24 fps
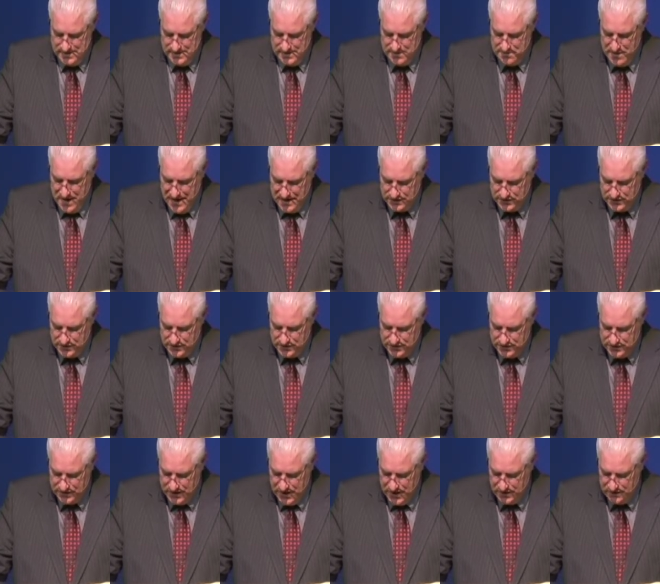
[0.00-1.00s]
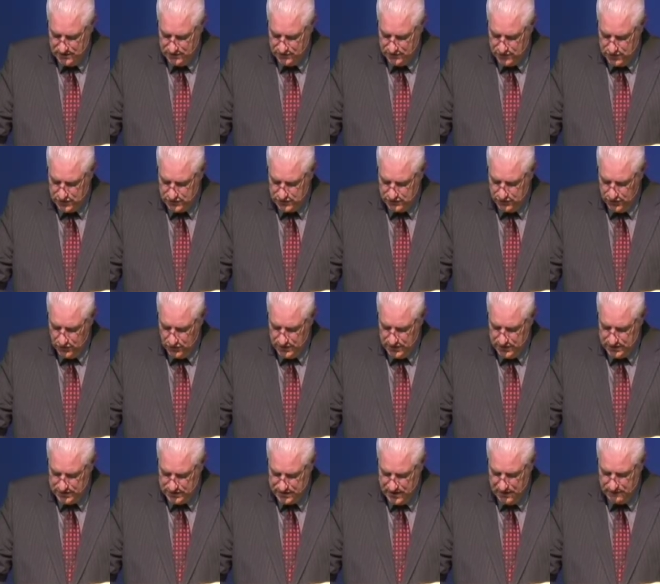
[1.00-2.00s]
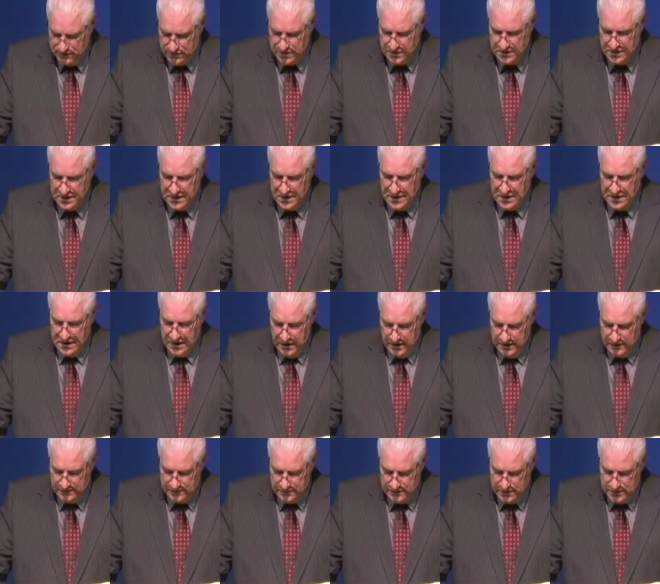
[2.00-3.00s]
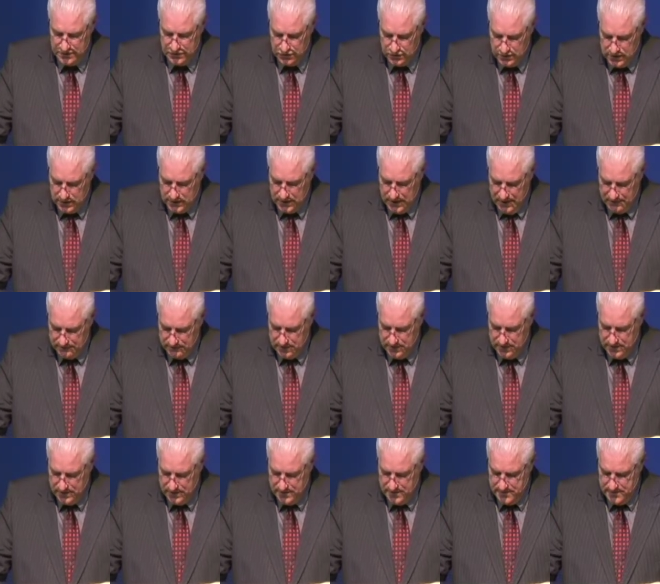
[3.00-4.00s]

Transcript: The Master said in verse 47 of Luke 11,